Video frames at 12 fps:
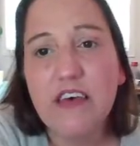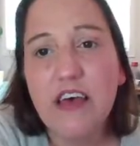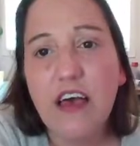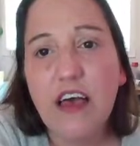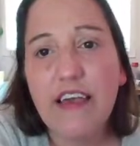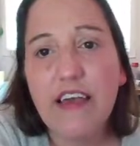
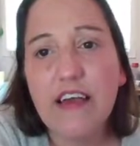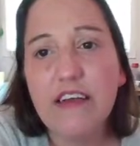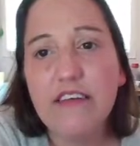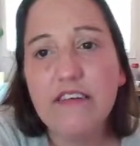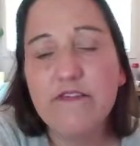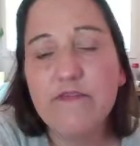I
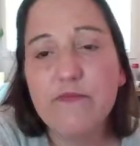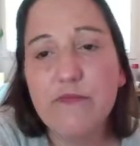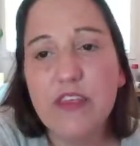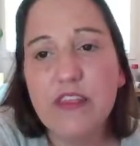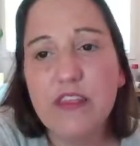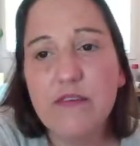kind of
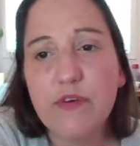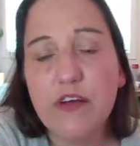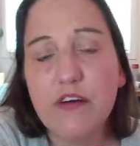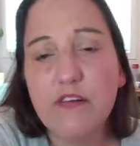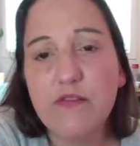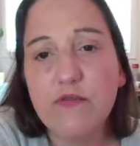made them
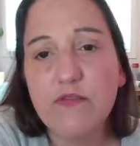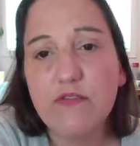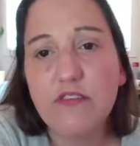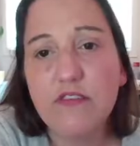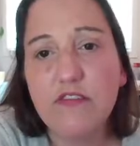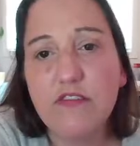go
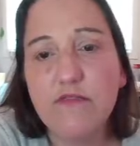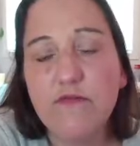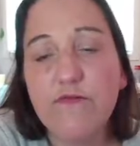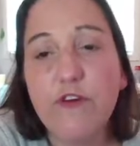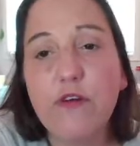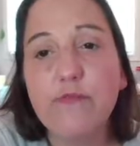to
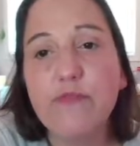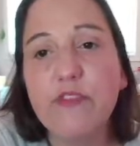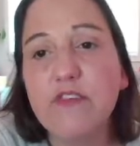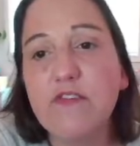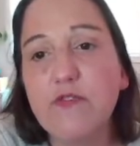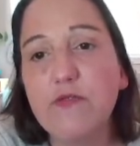from
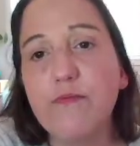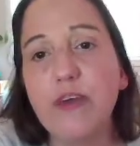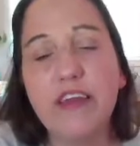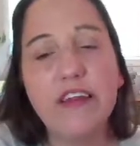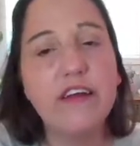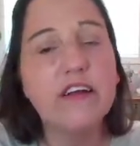the two
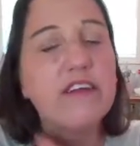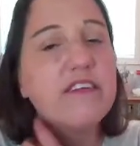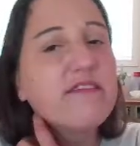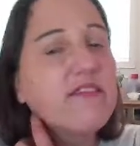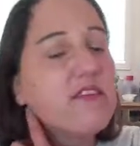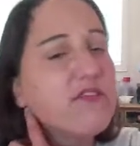main
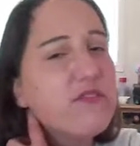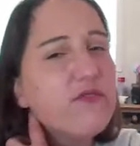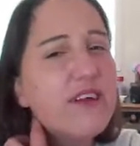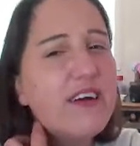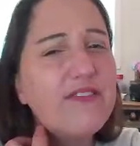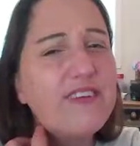areas. Although
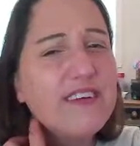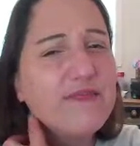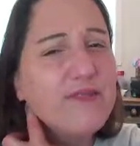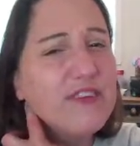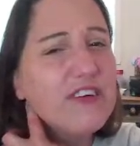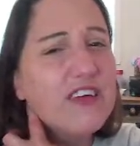now that
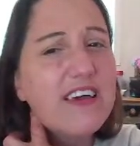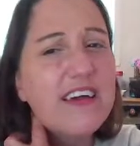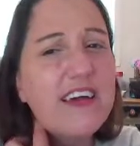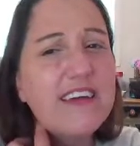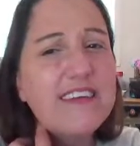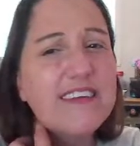I'm looking
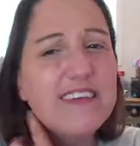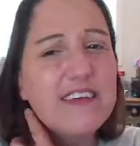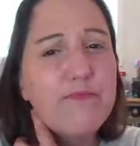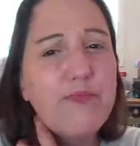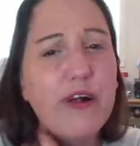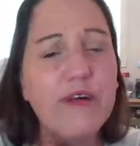at it,
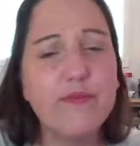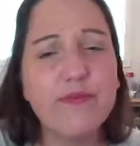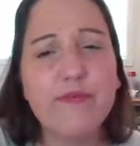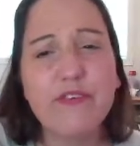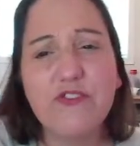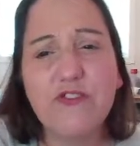they
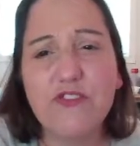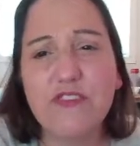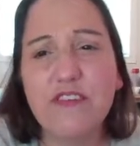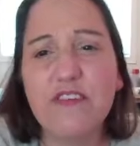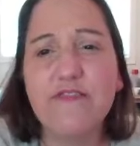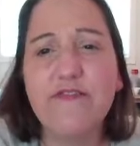probably should
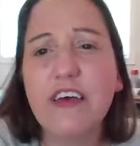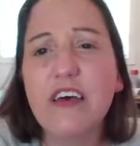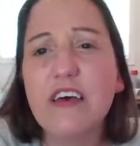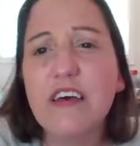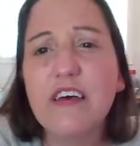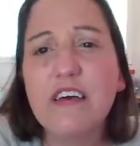have
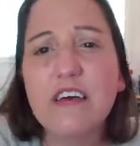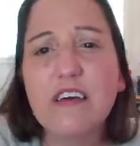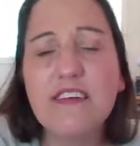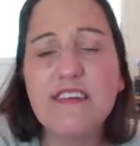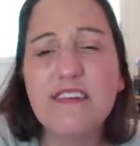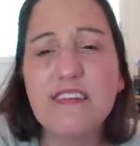
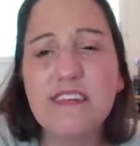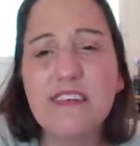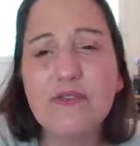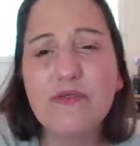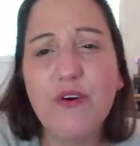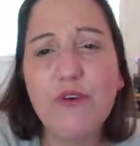
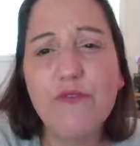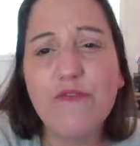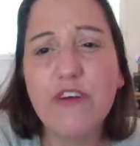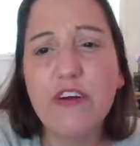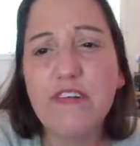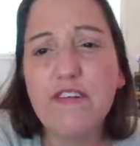continued
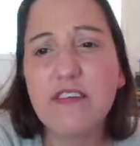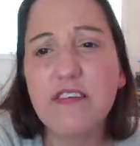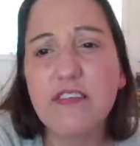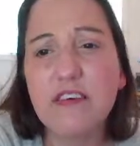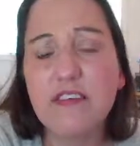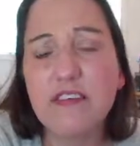over to
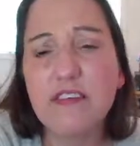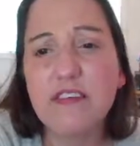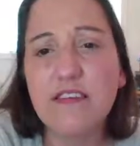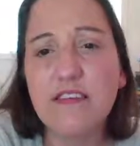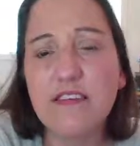the